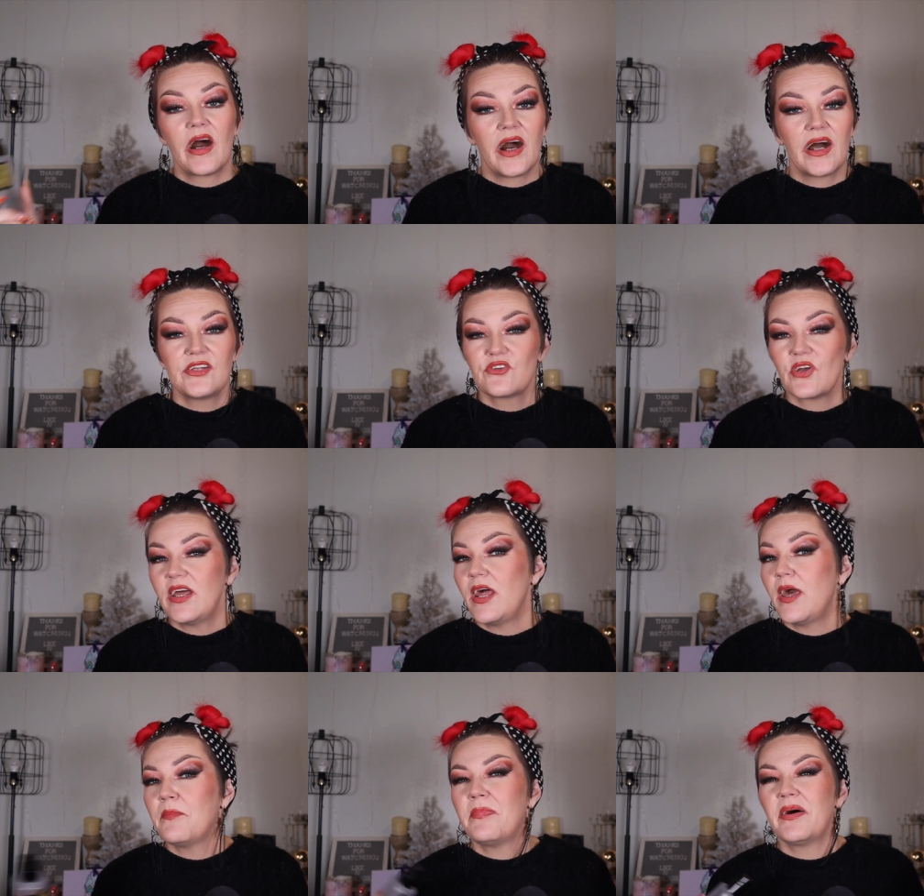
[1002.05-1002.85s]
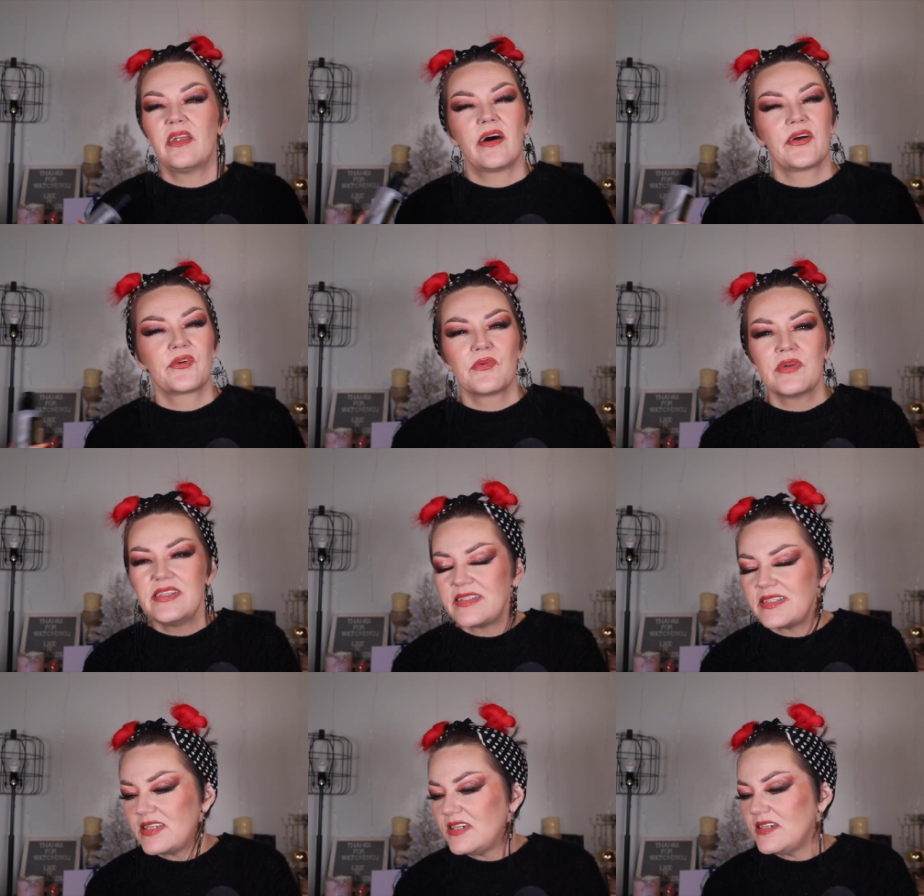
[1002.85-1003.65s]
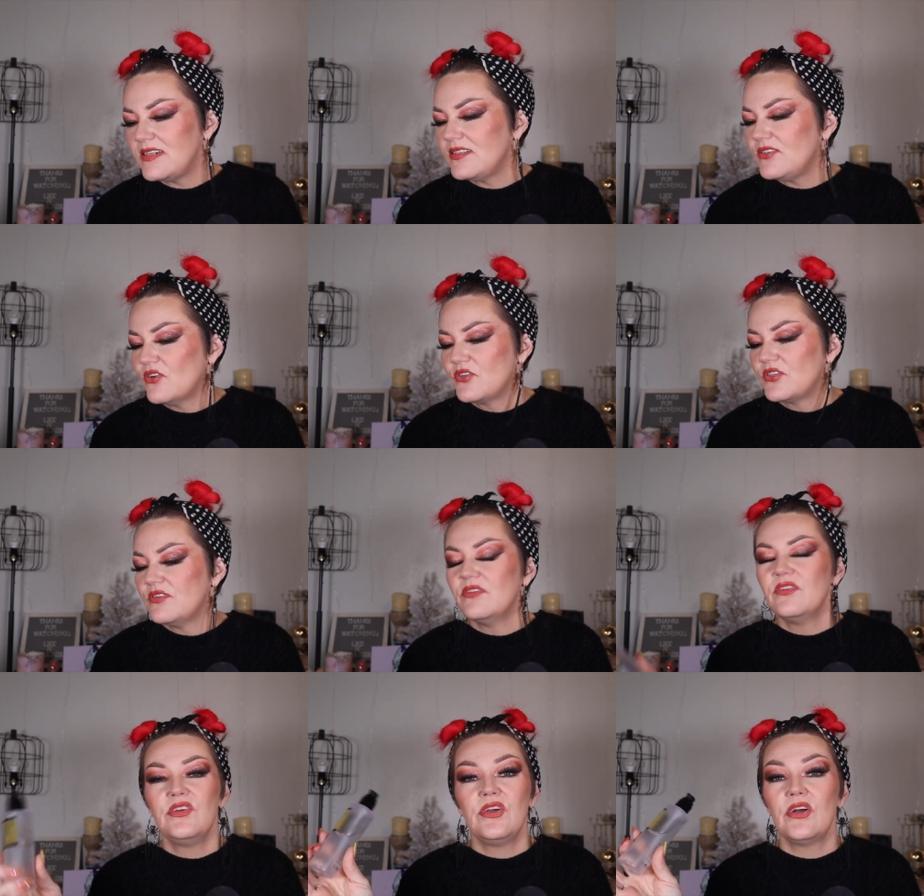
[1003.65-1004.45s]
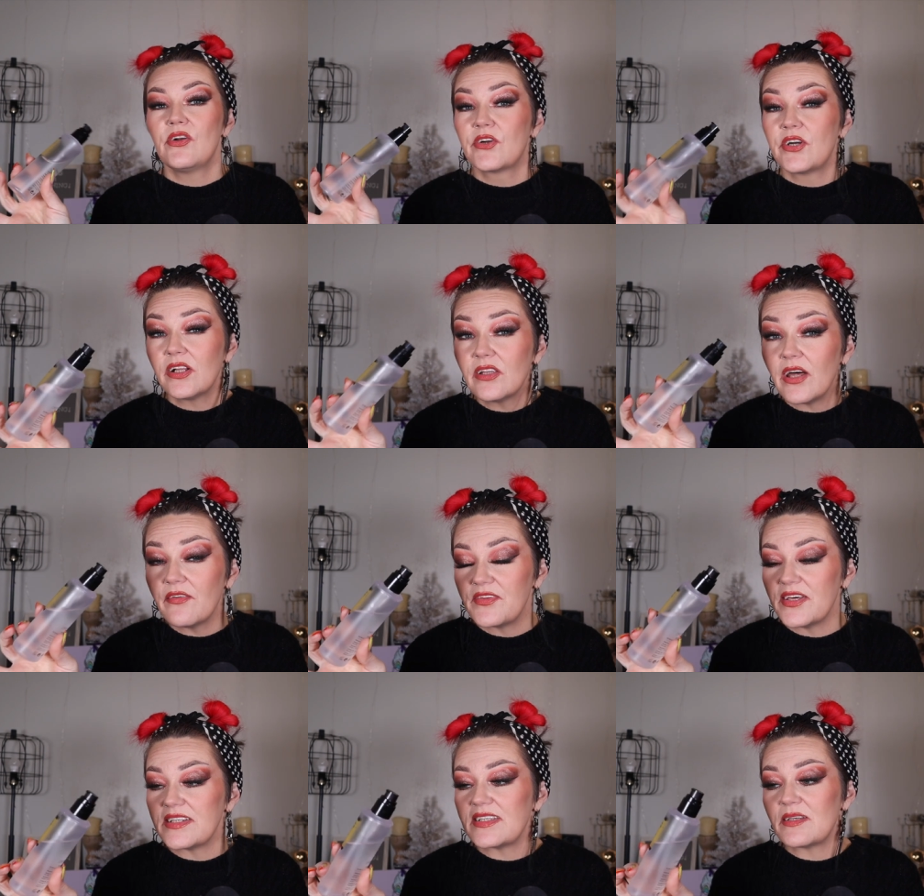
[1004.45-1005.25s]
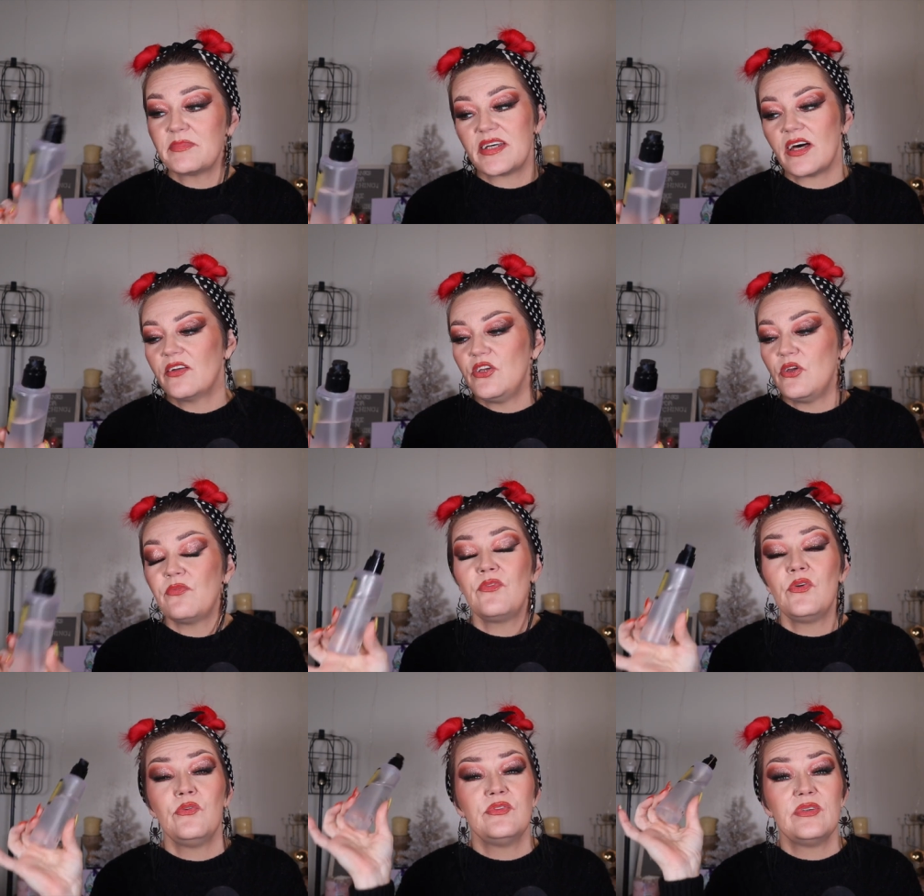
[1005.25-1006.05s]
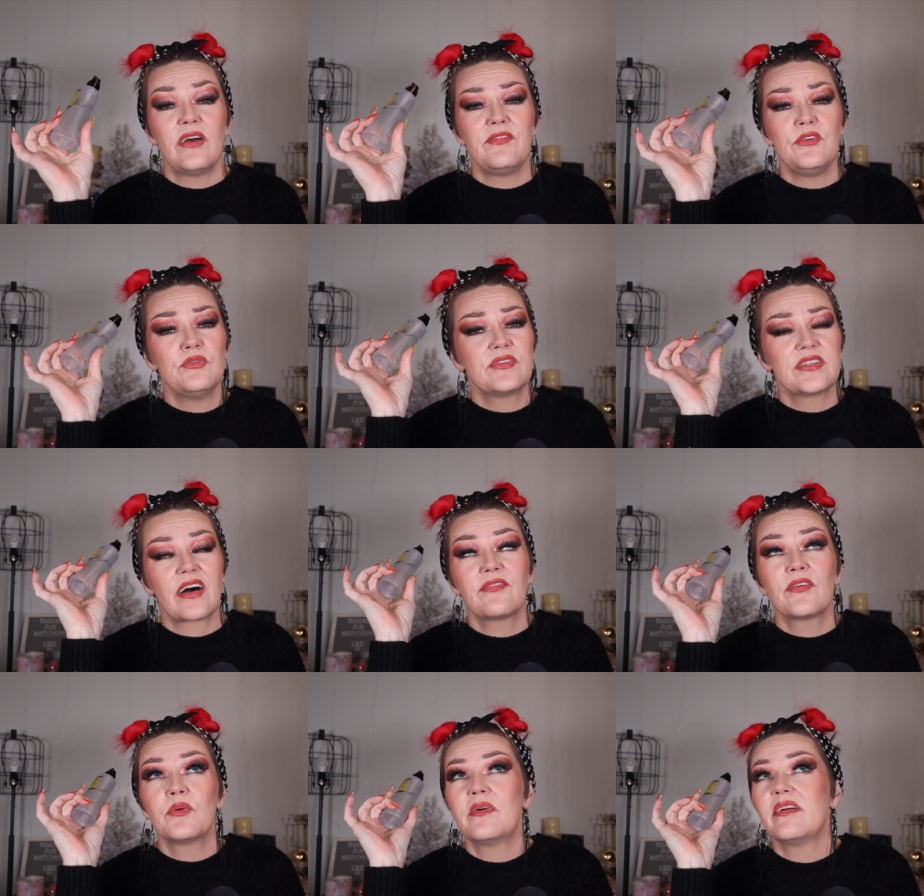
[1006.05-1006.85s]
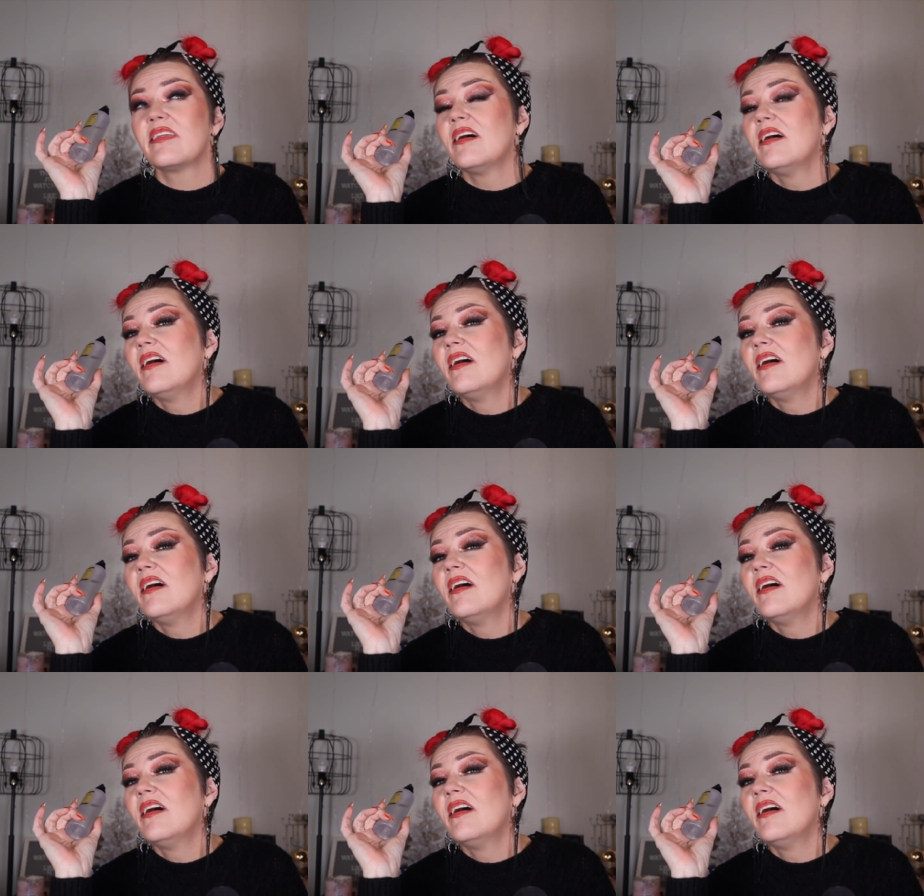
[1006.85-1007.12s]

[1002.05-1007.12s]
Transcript: Hydrating but not greasy. You're you're gonna love this. I'm telling you, if you if you suffer with